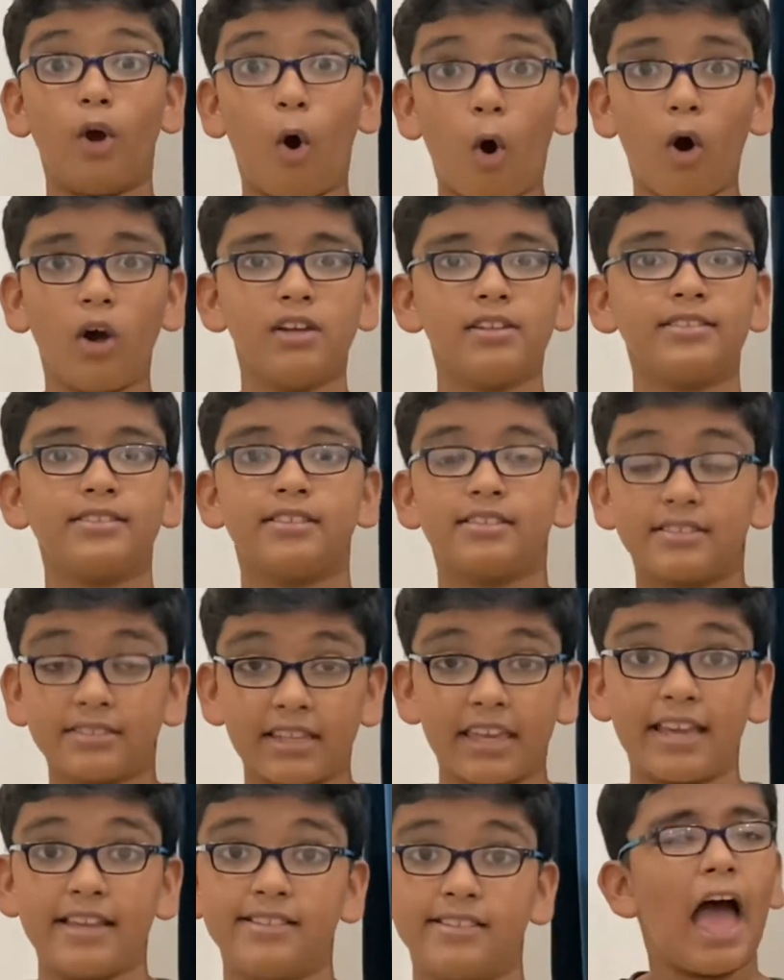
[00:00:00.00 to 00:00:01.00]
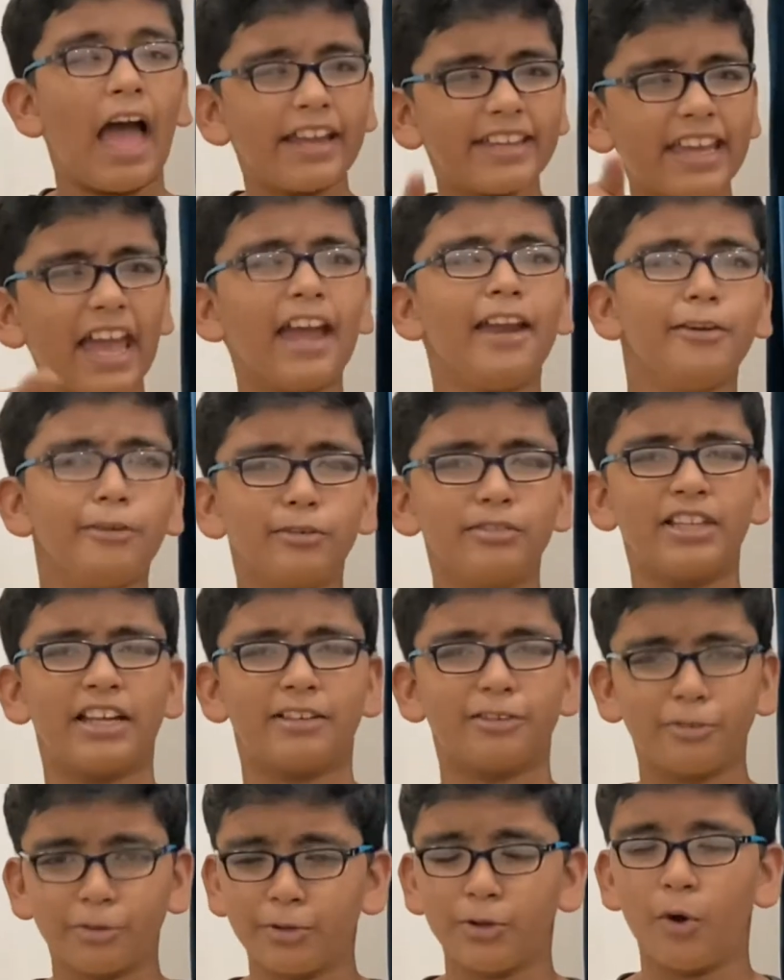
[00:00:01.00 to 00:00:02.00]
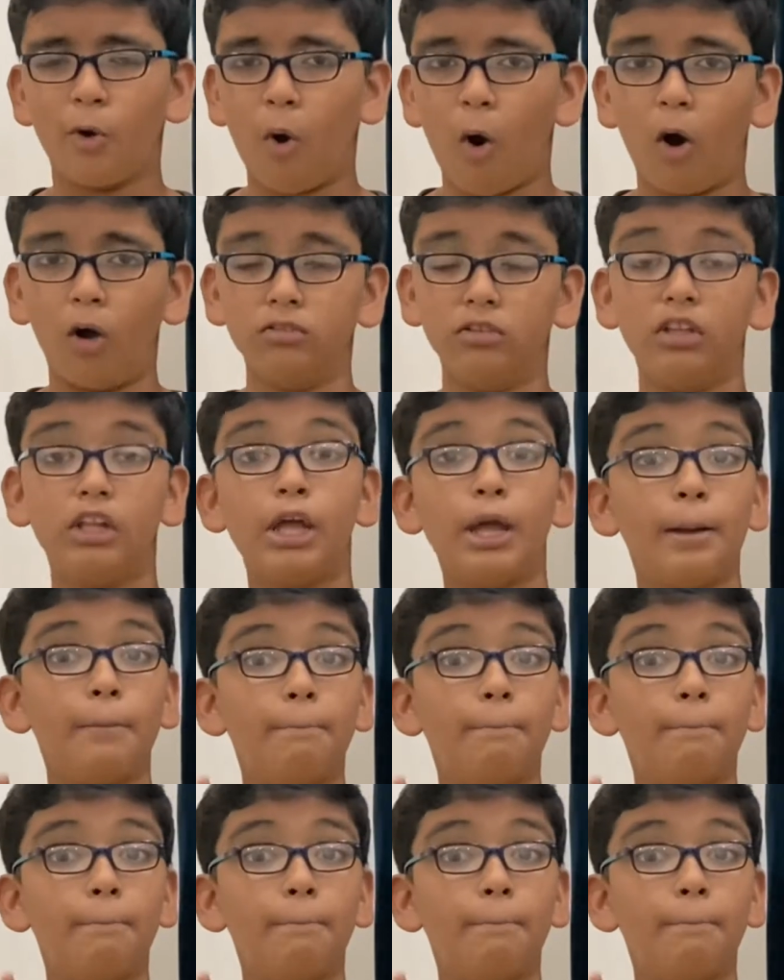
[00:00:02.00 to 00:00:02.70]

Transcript: Oz says, "I can't do that to you all,